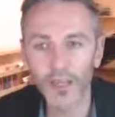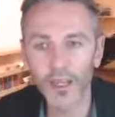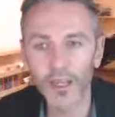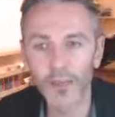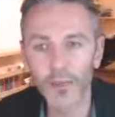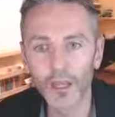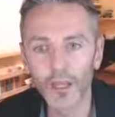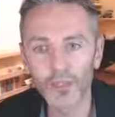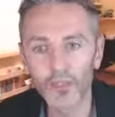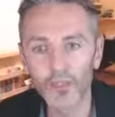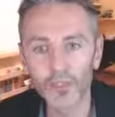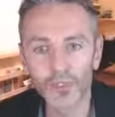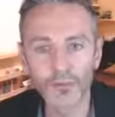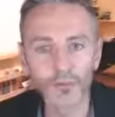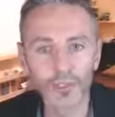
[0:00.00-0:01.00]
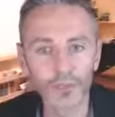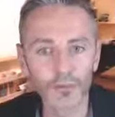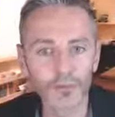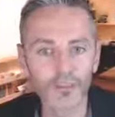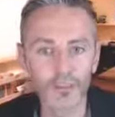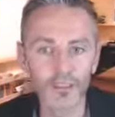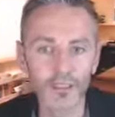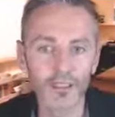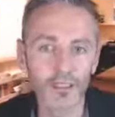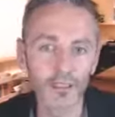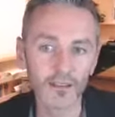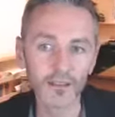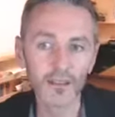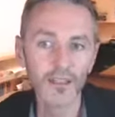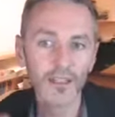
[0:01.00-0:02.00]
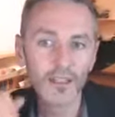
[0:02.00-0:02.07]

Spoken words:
And you should be able to see then